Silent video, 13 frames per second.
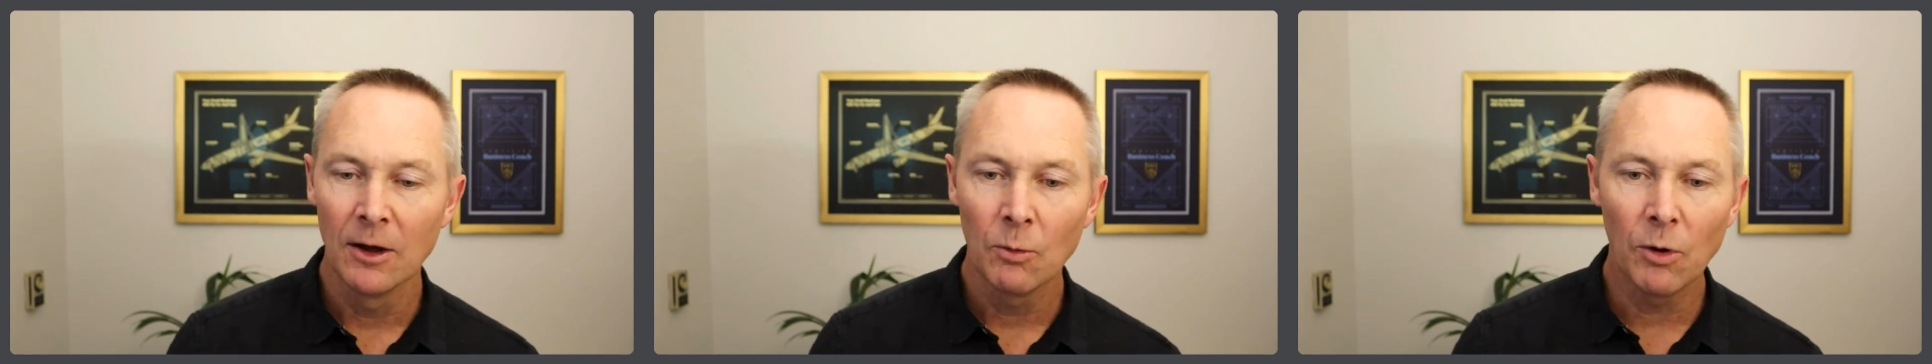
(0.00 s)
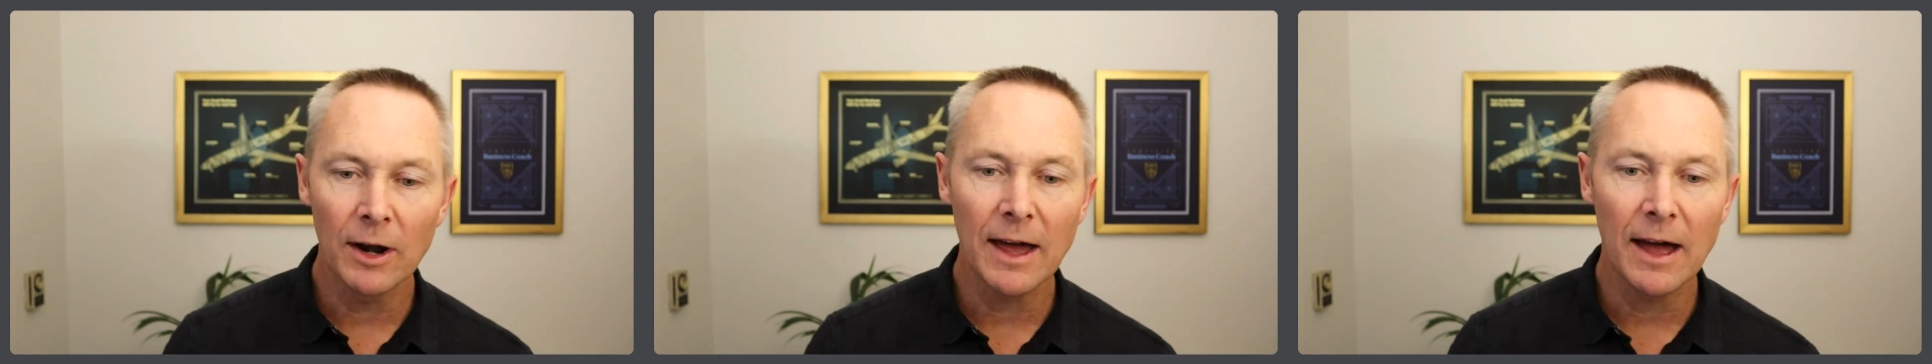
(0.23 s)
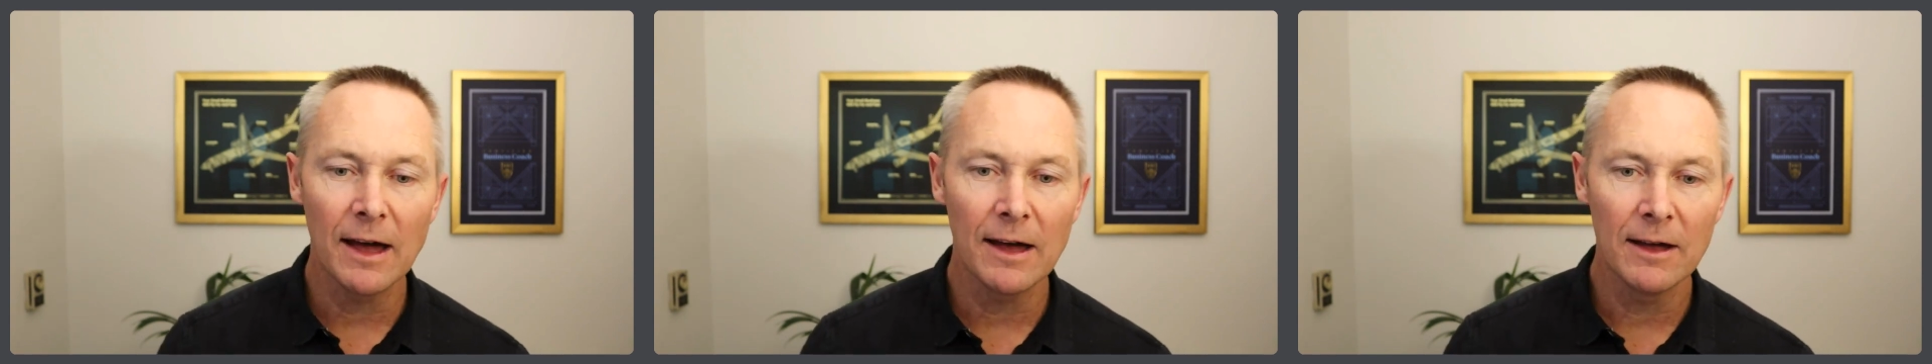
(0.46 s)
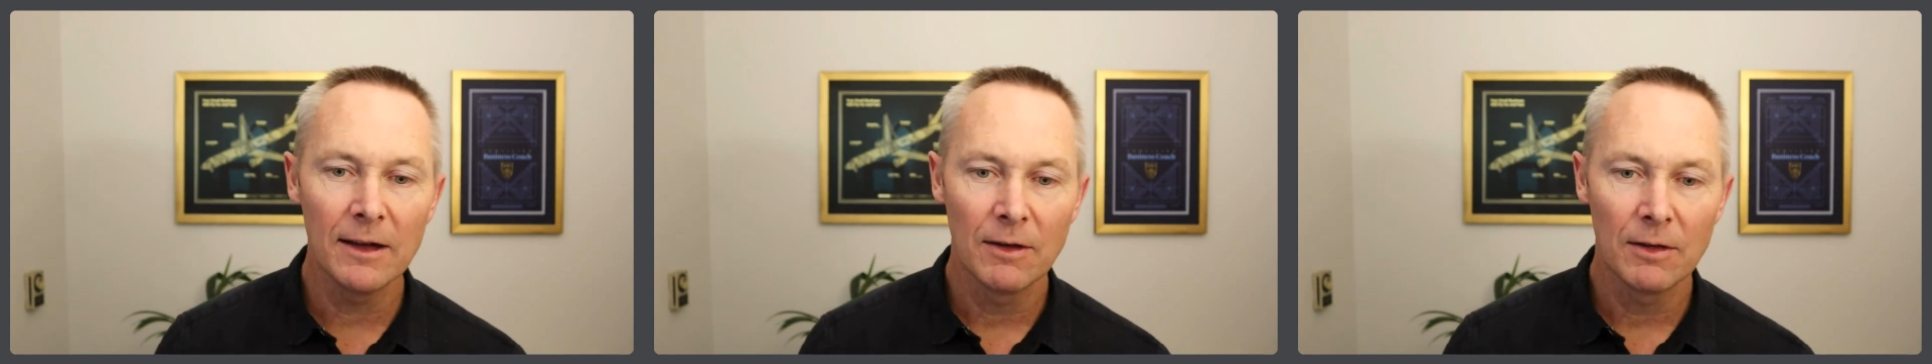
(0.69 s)
What
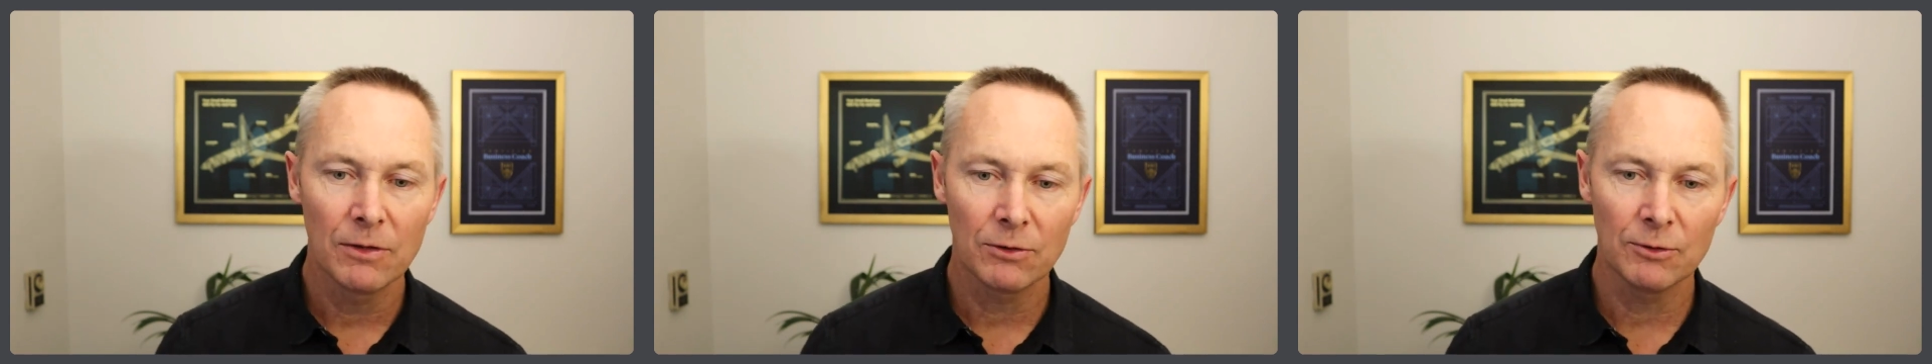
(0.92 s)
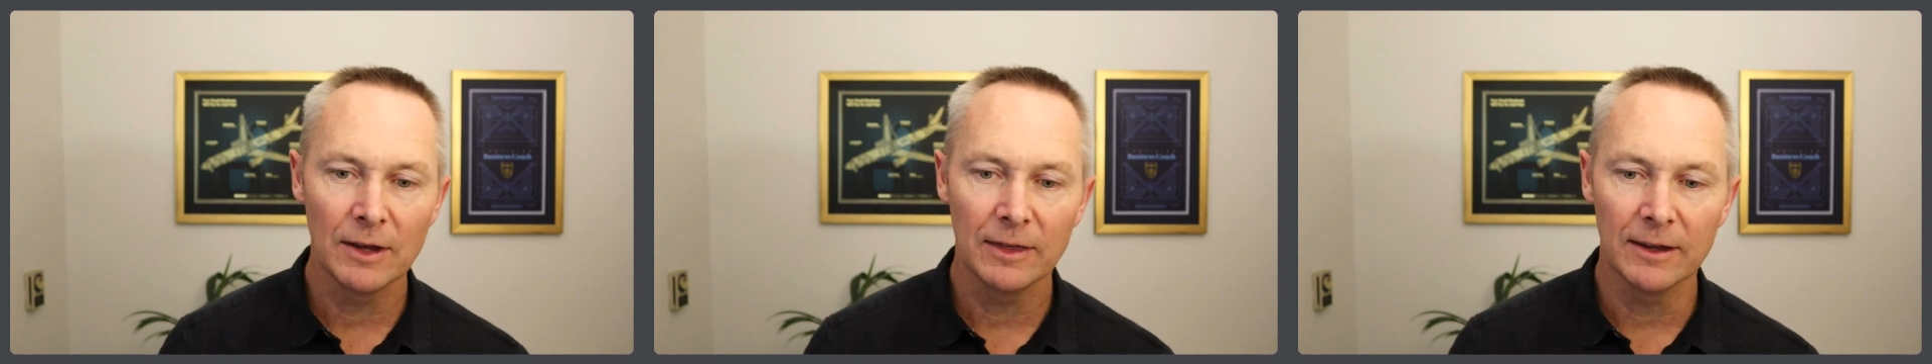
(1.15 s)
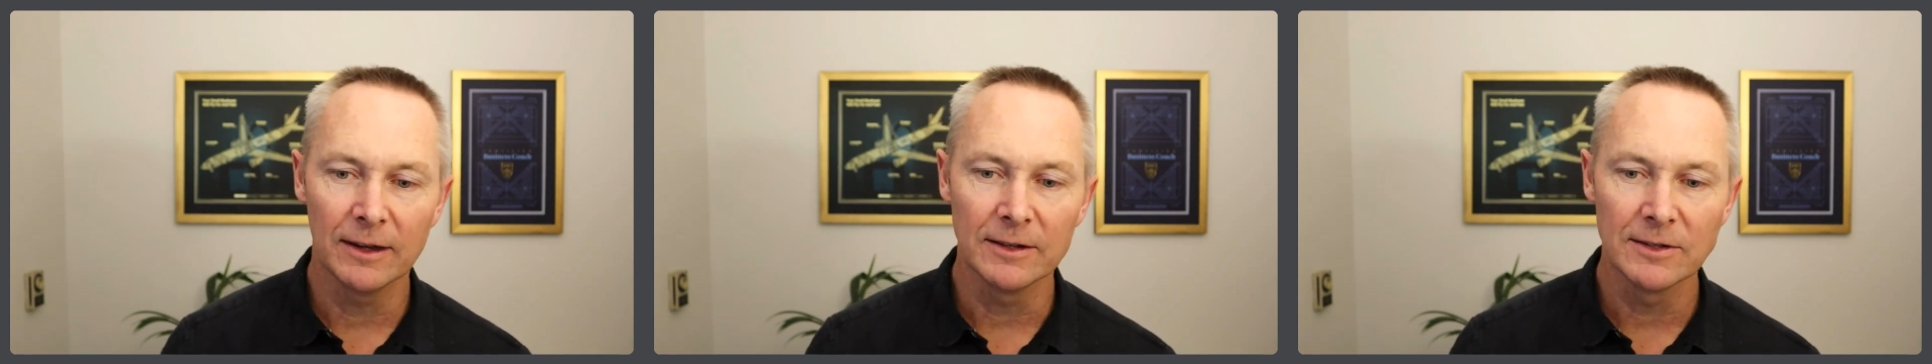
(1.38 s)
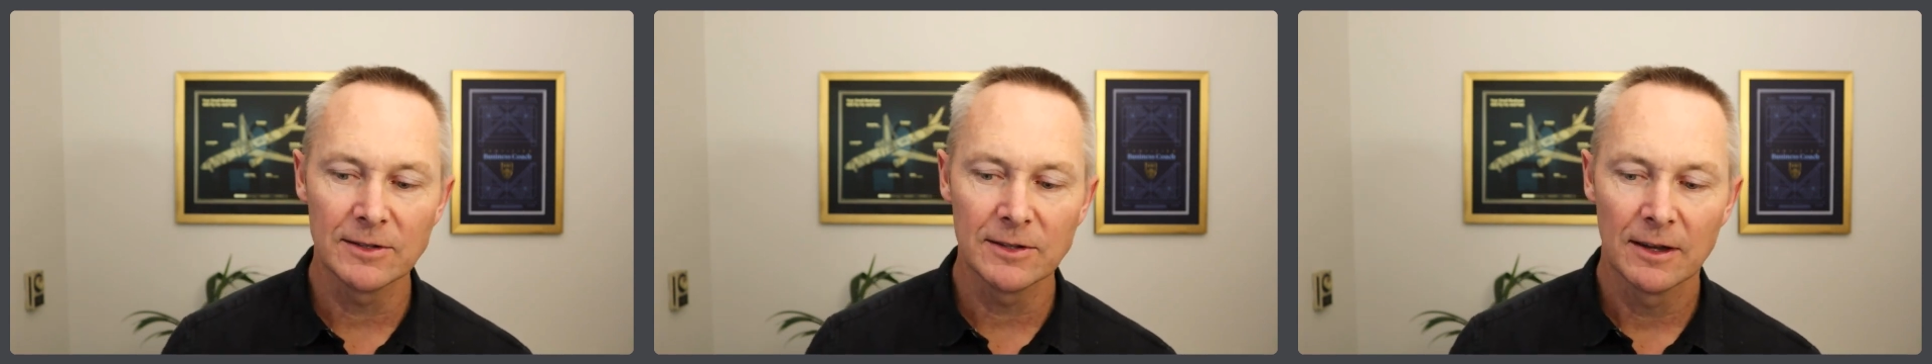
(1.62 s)
are 3
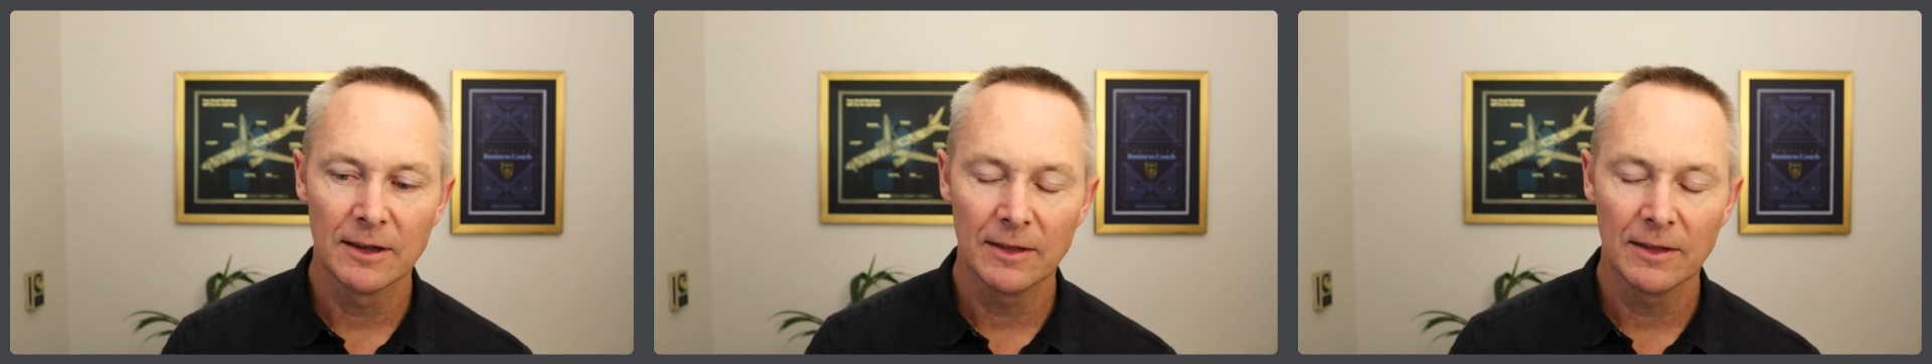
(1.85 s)
things